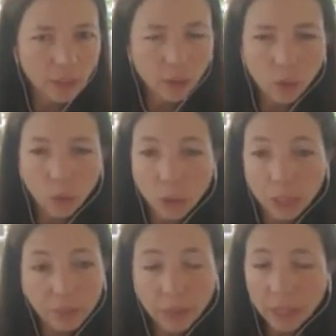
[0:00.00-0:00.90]
Or
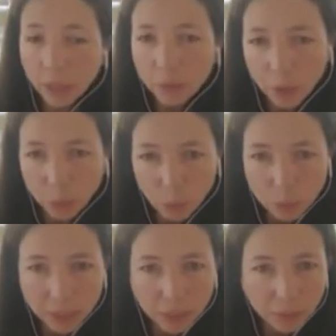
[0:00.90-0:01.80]
if any of the other
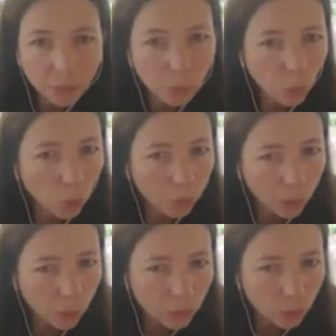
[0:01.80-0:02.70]
representatives from
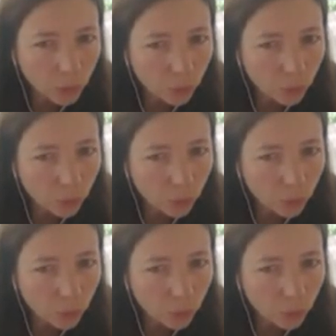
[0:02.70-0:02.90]
Colombia wants to